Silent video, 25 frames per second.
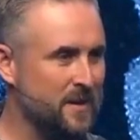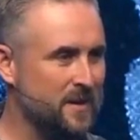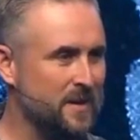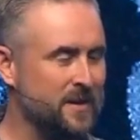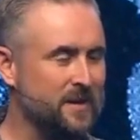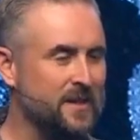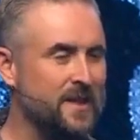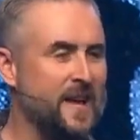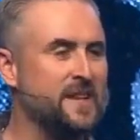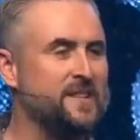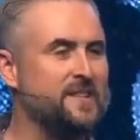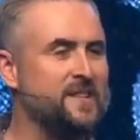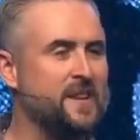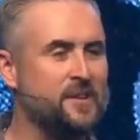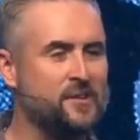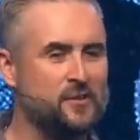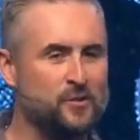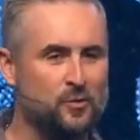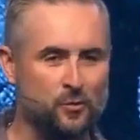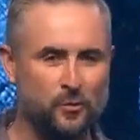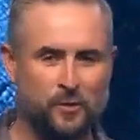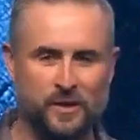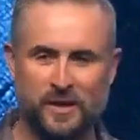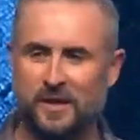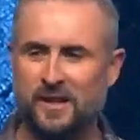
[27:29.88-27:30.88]
That's as
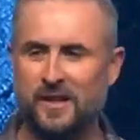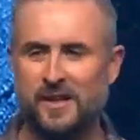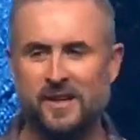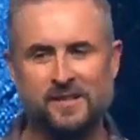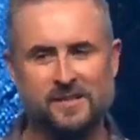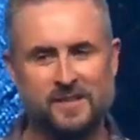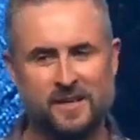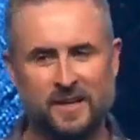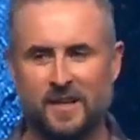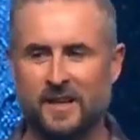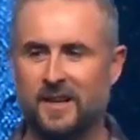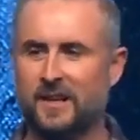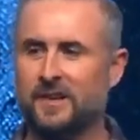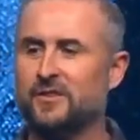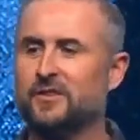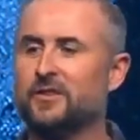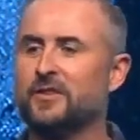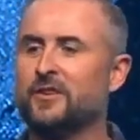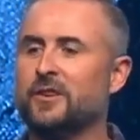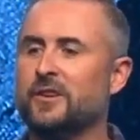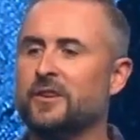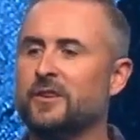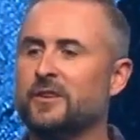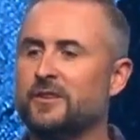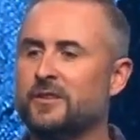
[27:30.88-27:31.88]
real as it gets,
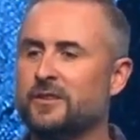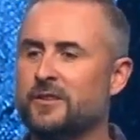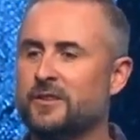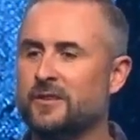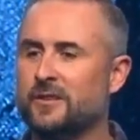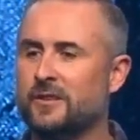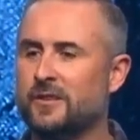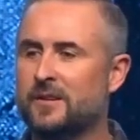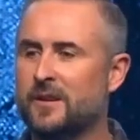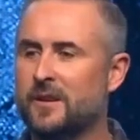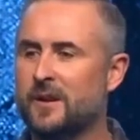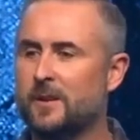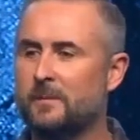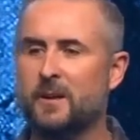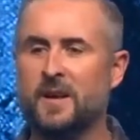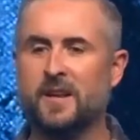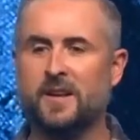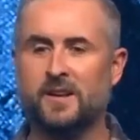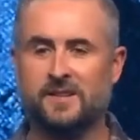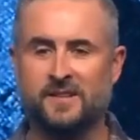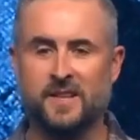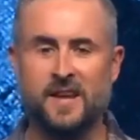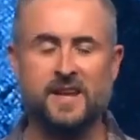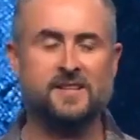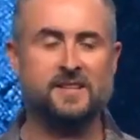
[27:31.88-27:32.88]
church.
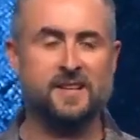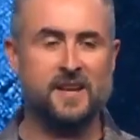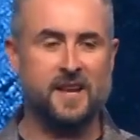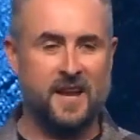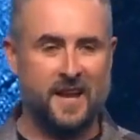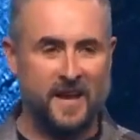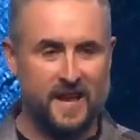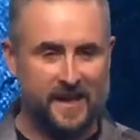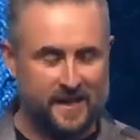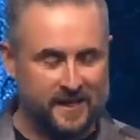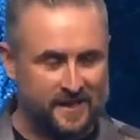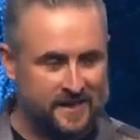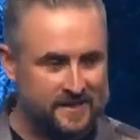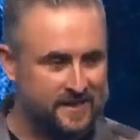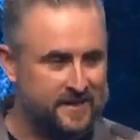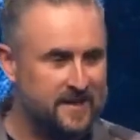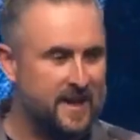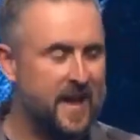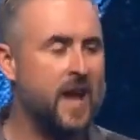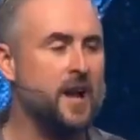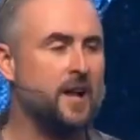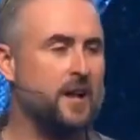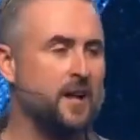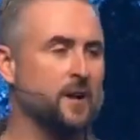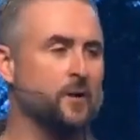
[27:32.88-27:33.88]
Because that's
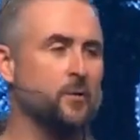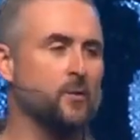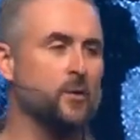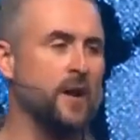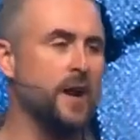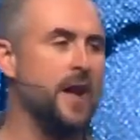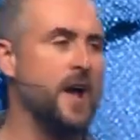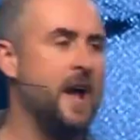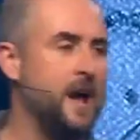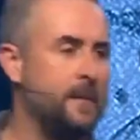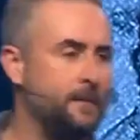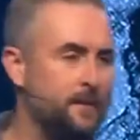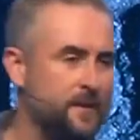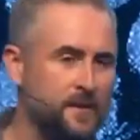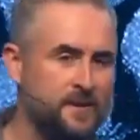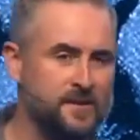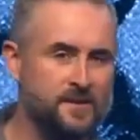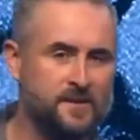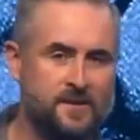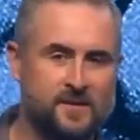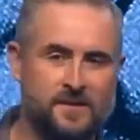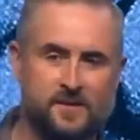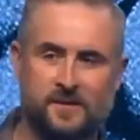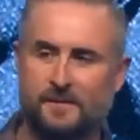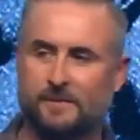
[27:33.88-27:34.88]
exactly what happens.